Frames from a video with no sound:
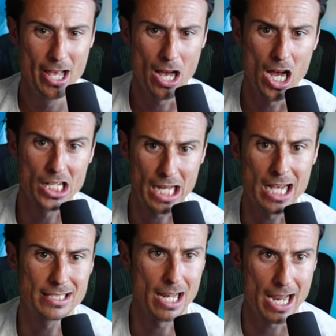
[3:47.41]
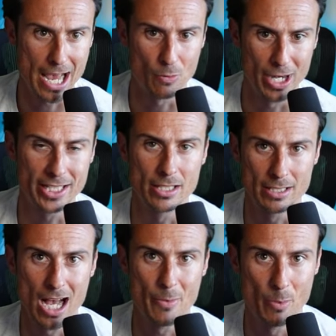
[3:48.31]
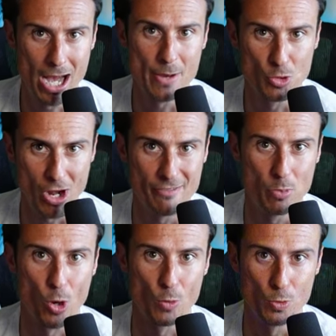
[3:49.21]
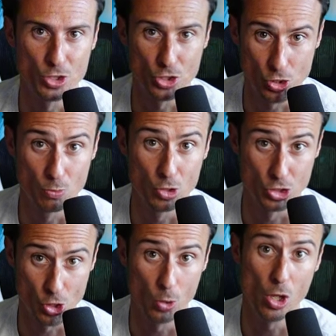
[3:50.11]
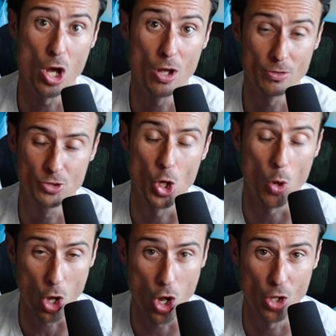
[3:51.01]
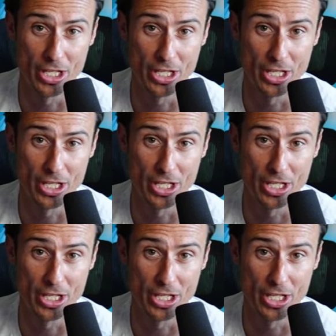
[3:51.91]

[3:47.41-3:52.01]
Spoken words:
guys that I had ranked at the top of my draft board was Joe Alt,